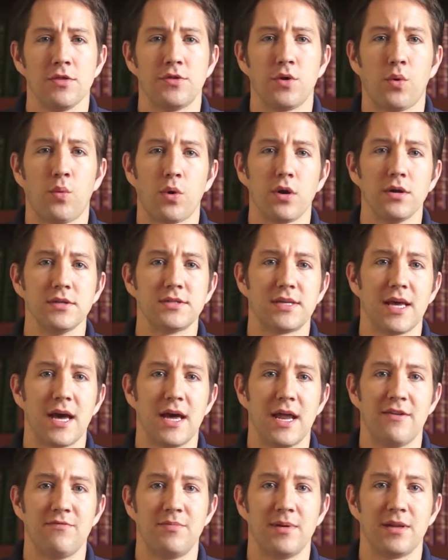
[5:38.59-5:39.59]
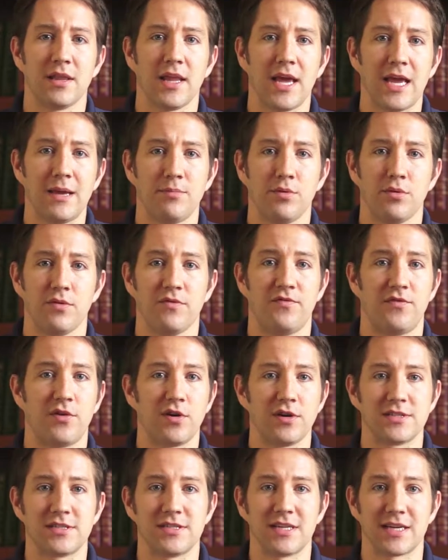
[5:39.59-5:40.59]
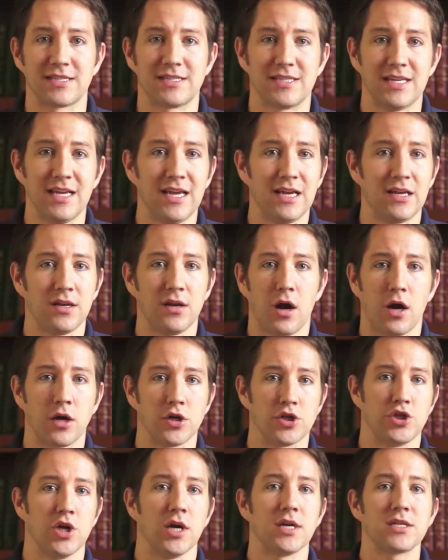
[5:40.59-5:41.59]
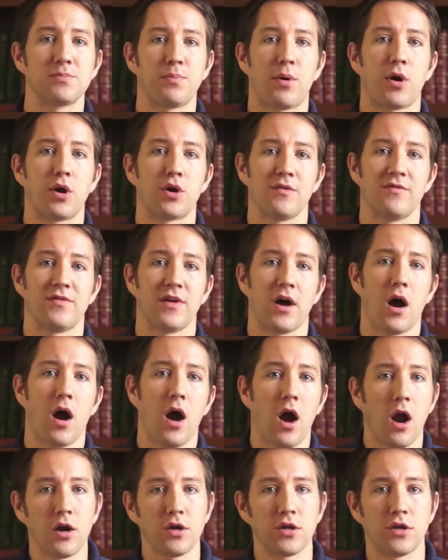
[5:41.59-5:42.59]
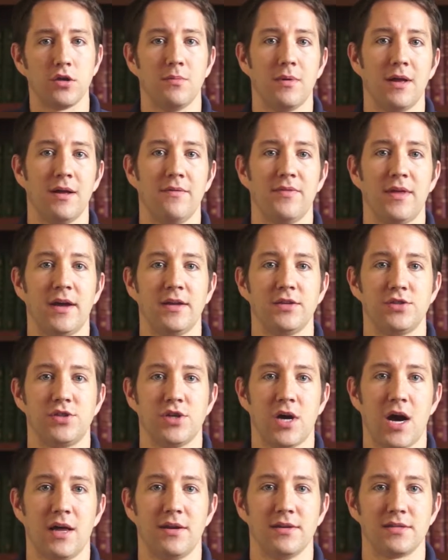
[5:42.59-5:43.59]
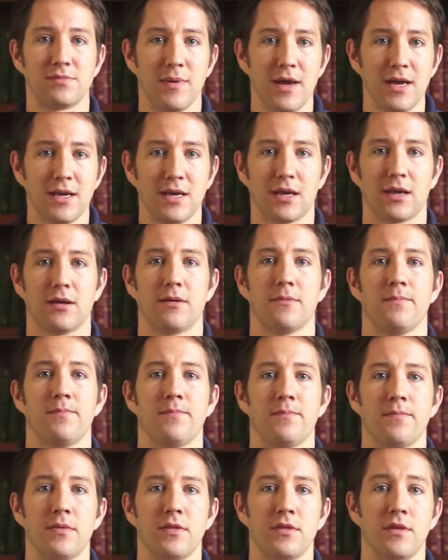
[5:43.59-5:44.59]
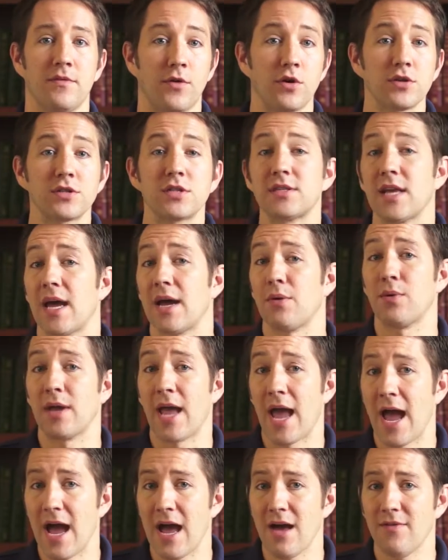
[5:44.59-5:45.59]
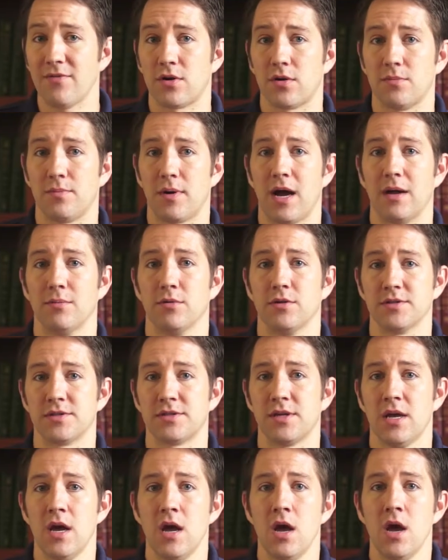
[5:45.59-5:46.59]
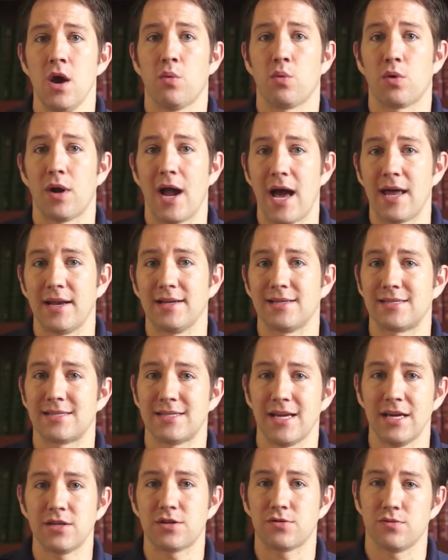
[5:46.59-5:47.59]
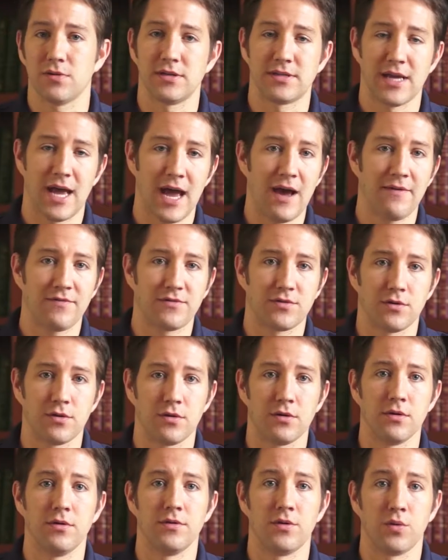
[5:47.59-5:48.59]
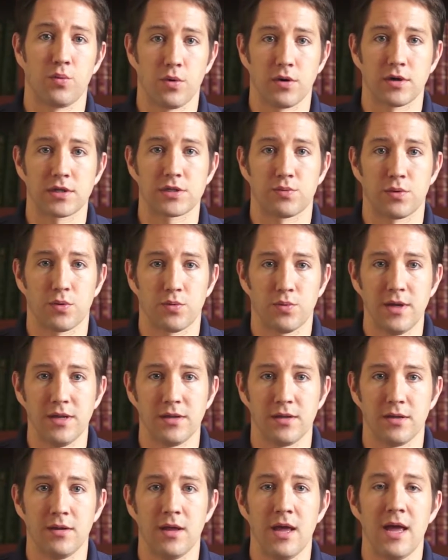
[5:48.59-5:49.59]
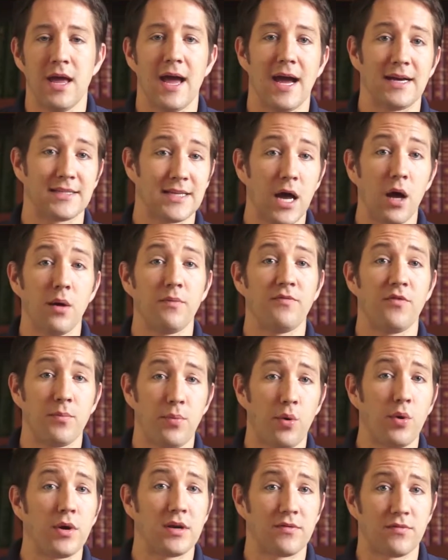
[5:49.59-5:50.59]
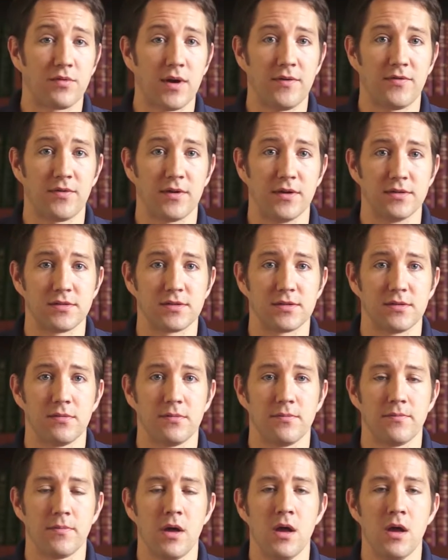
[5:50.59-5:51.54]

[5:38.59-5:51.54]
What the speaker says: The words that have been labeled verse 16 are just part of the argument that John is making. The verses that we have in our Bibles were added centuries after the works were written as a helpful point of reference.